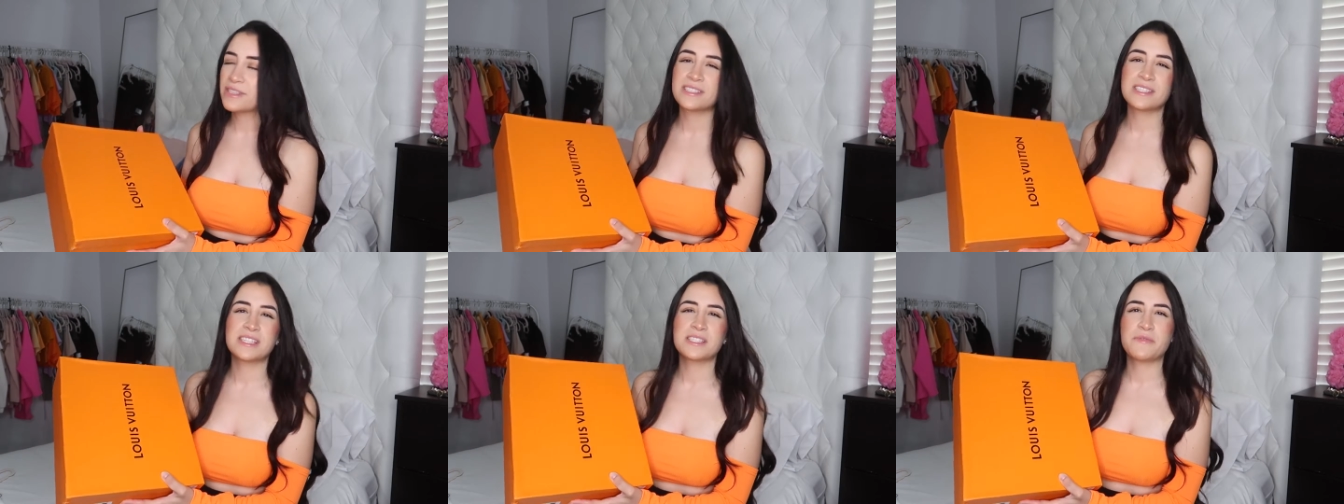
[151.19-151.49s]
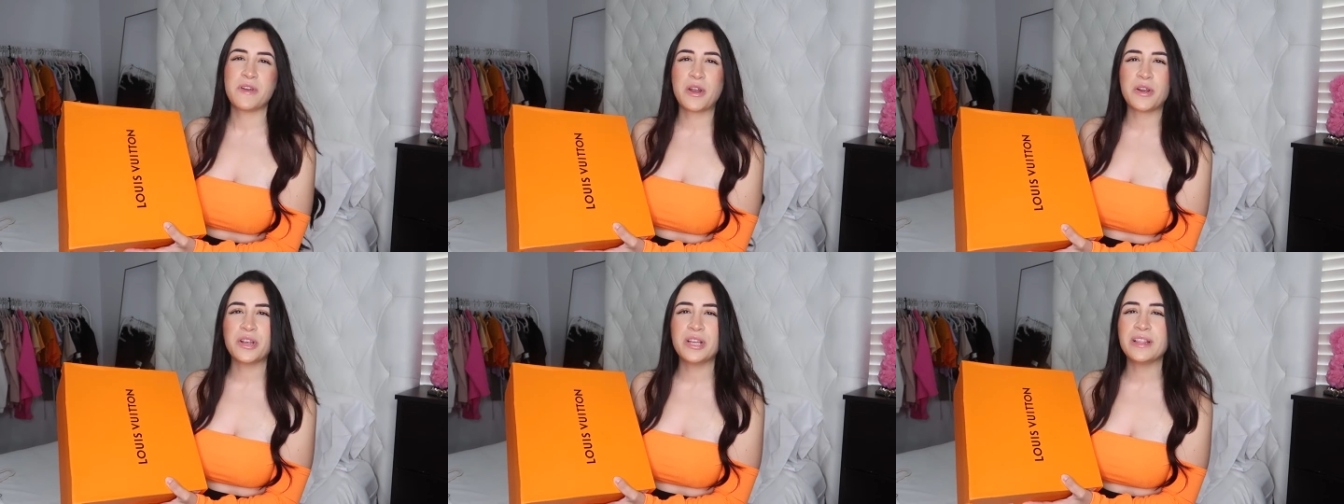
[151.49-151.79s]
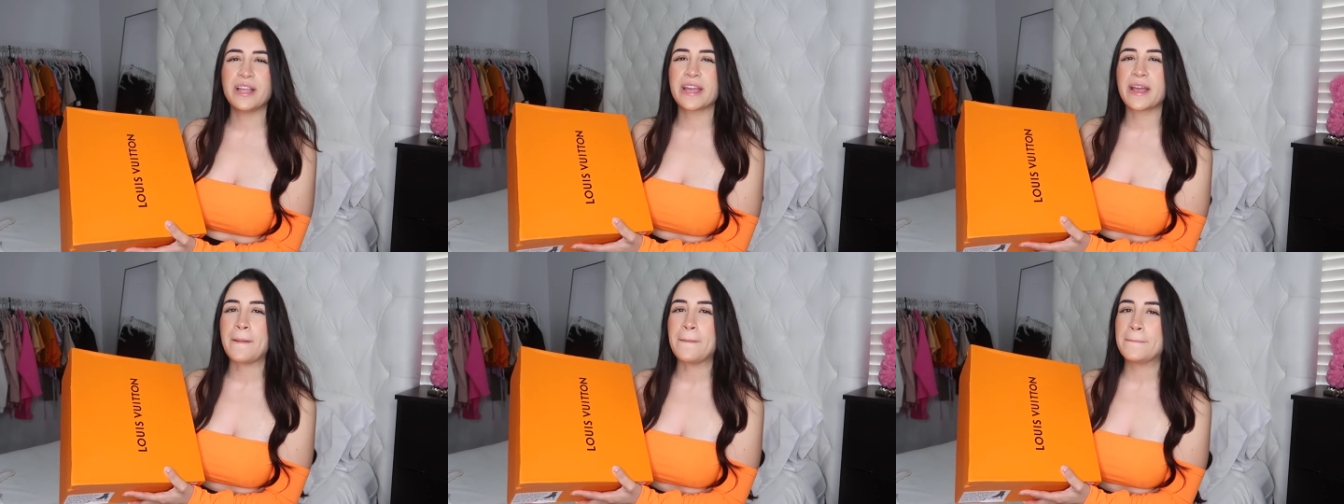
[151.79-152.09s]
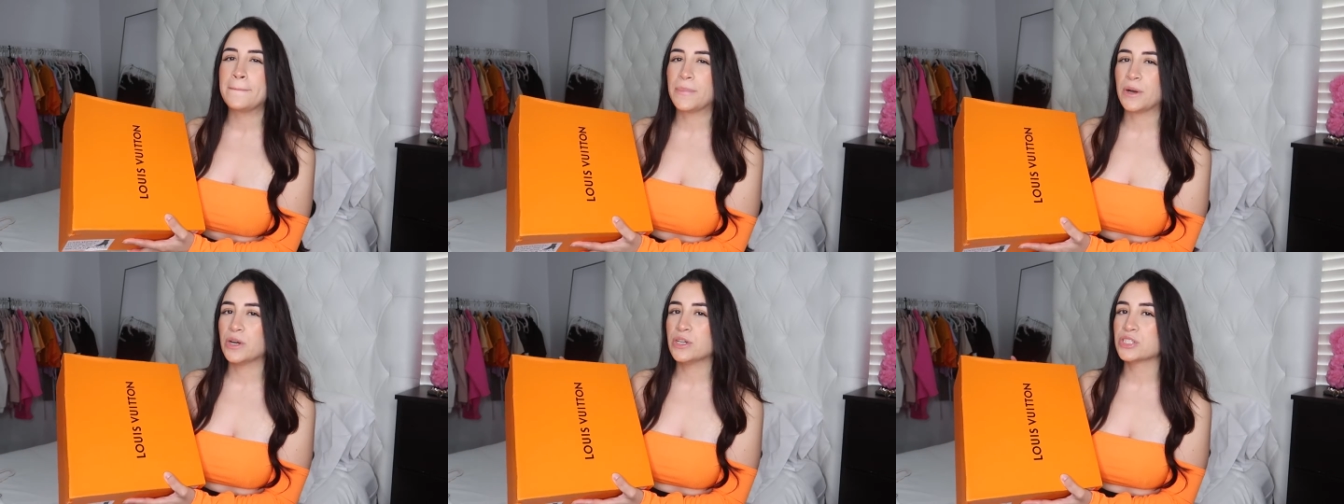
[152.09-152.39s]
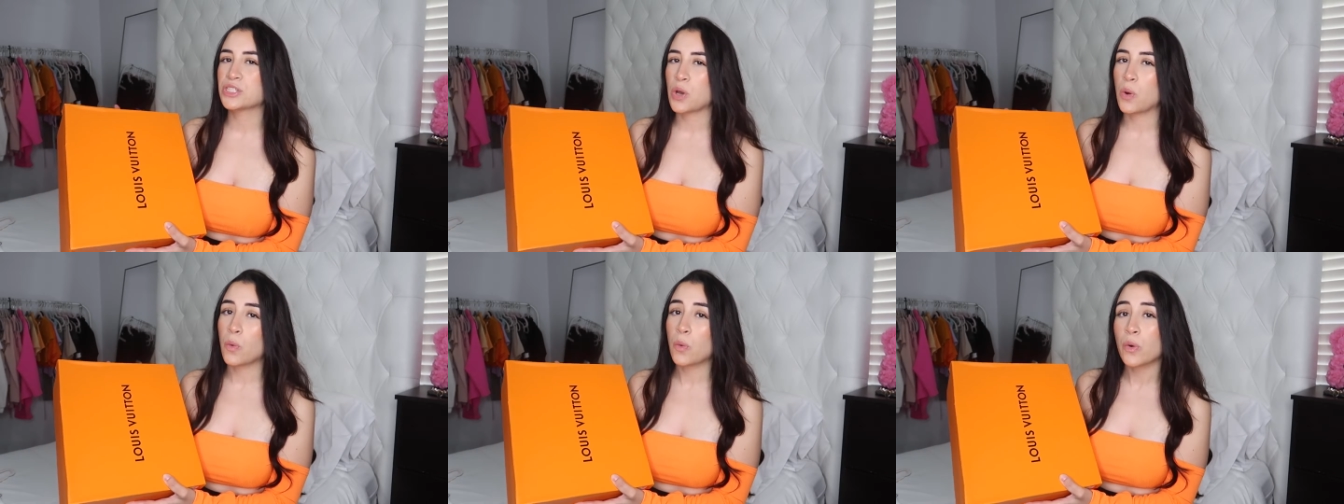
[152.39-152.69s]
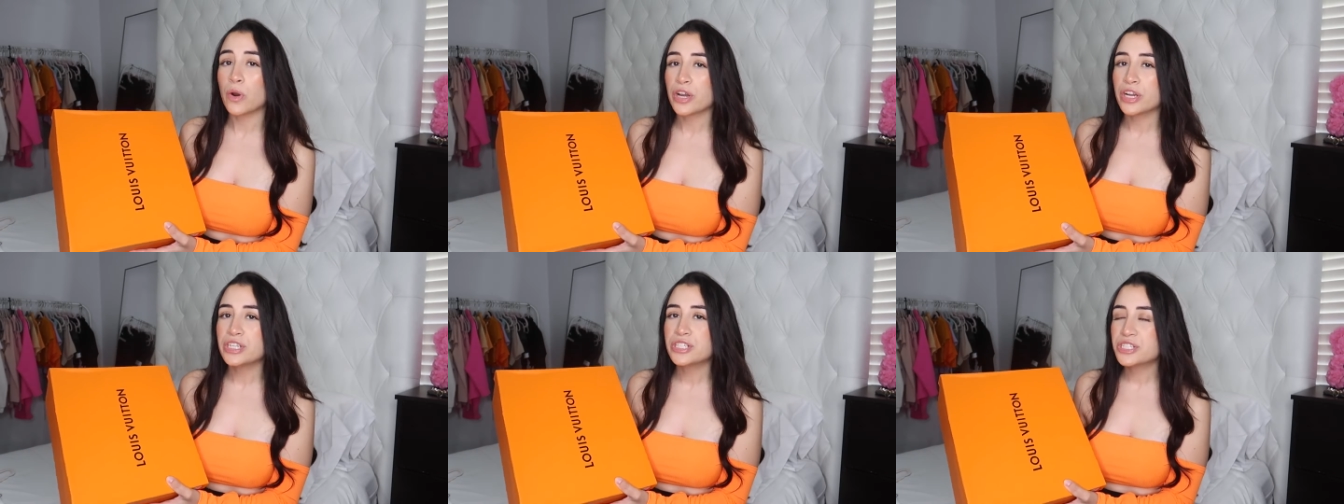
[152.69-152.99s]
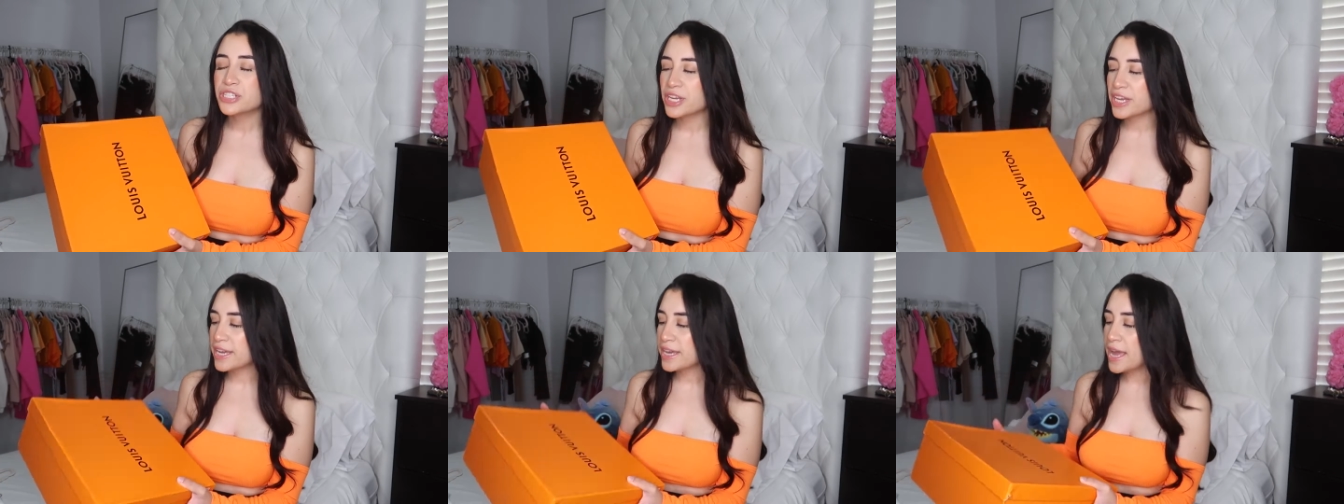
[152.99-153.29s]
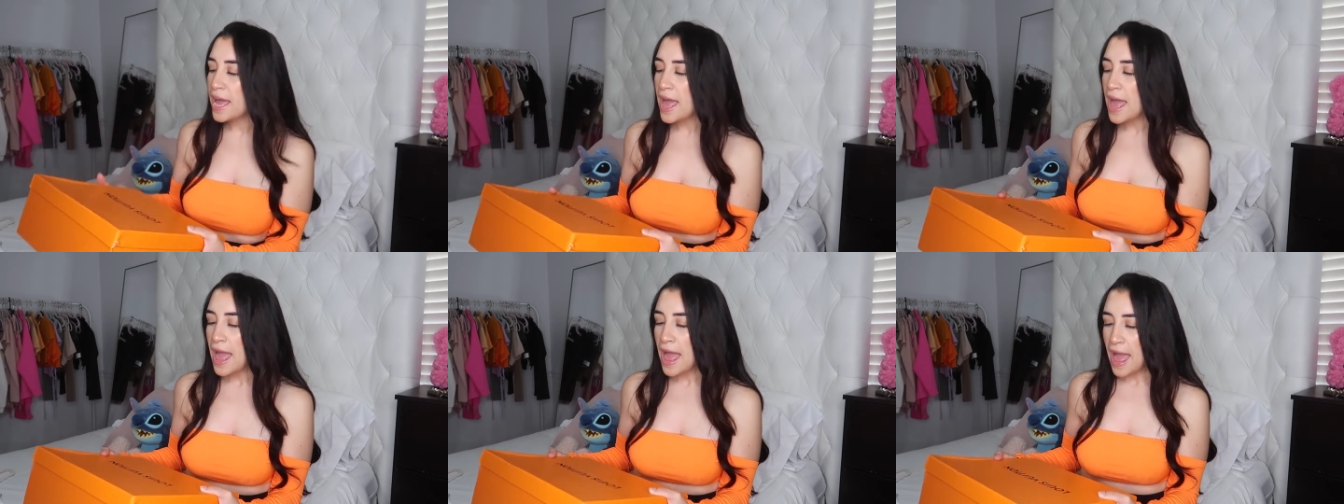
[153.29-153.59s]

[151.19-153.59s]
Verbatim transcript: This is very like burnt orangey.